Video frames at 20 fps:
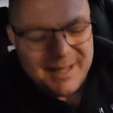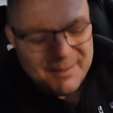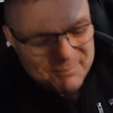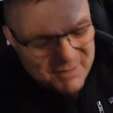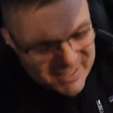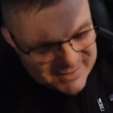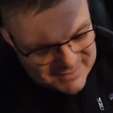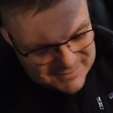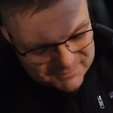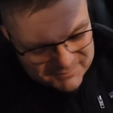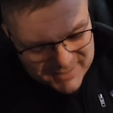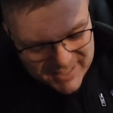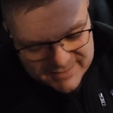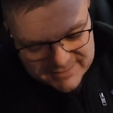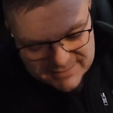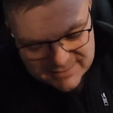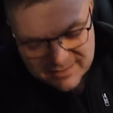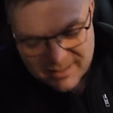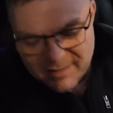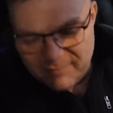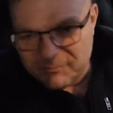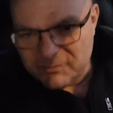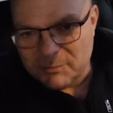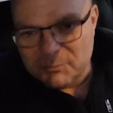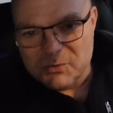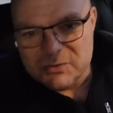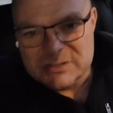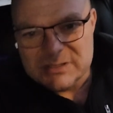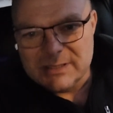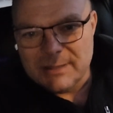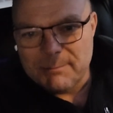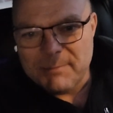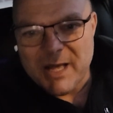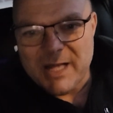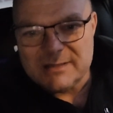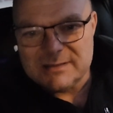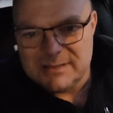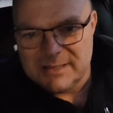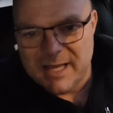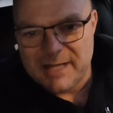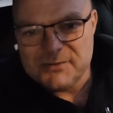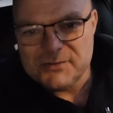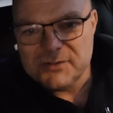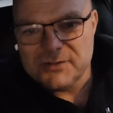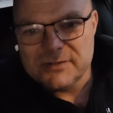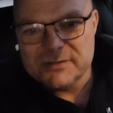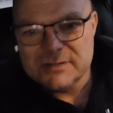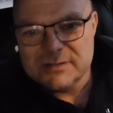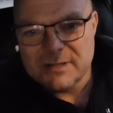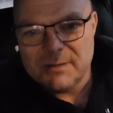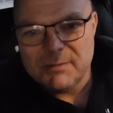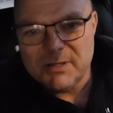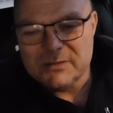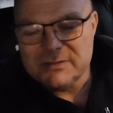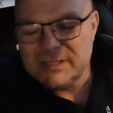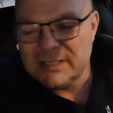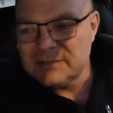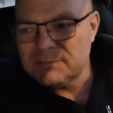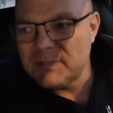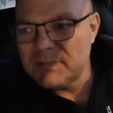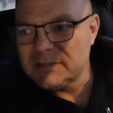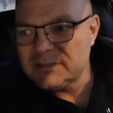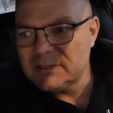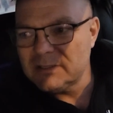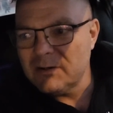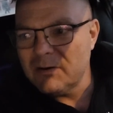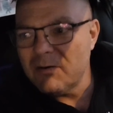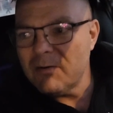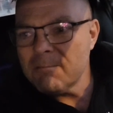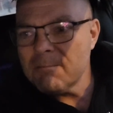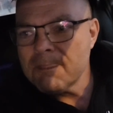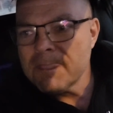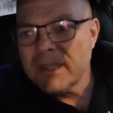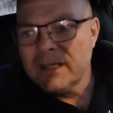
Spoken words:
I bought some nice, comfortable slip-on Skechers about 6 months ago.